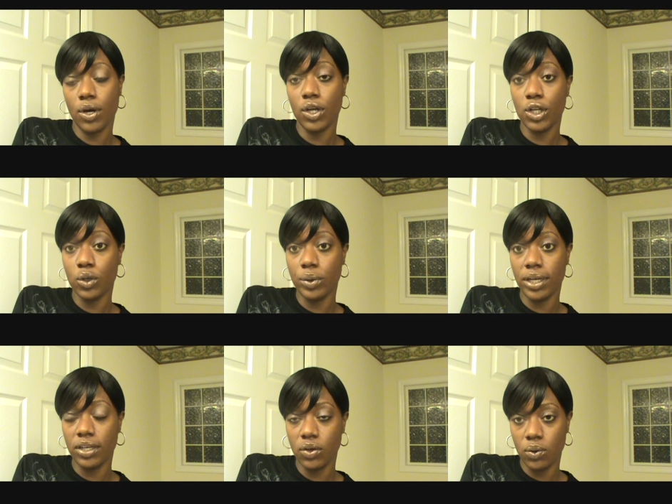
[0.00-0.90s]

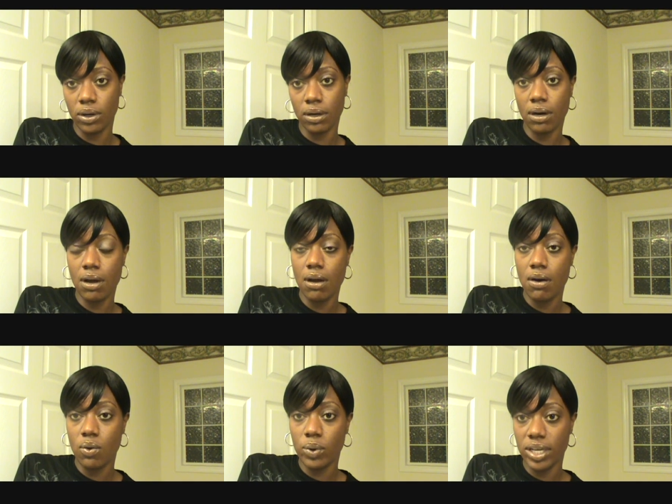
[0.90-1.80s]
gluing your
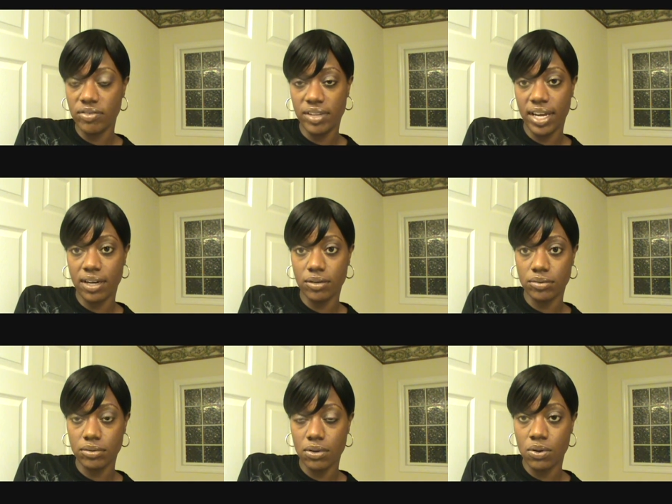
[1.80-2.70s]
weave
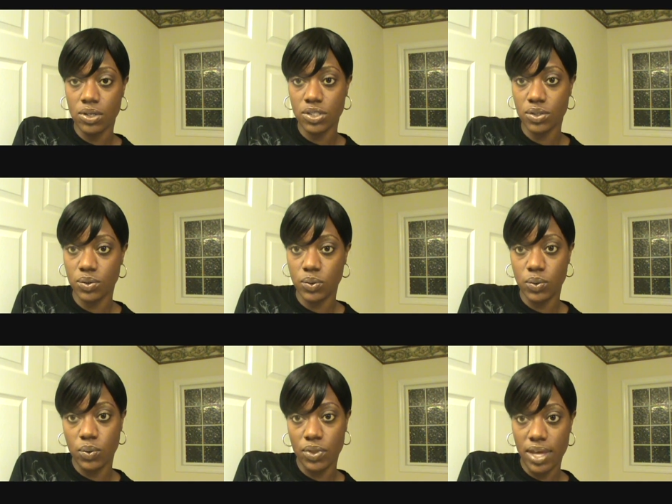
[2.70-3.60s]
down
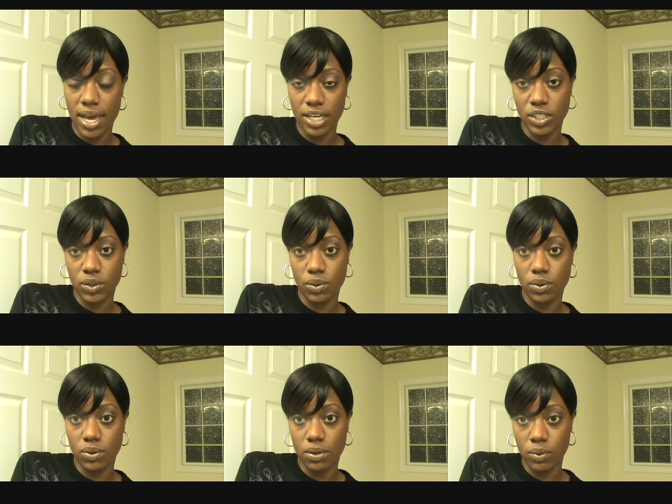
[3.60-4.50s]
onto the
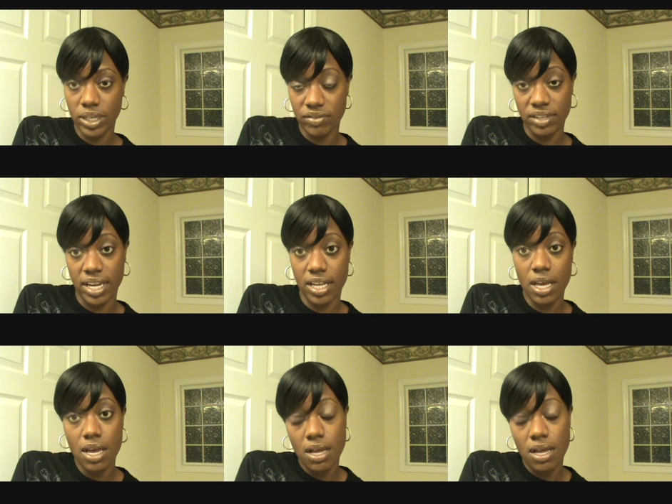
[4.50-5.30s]
actual weave net.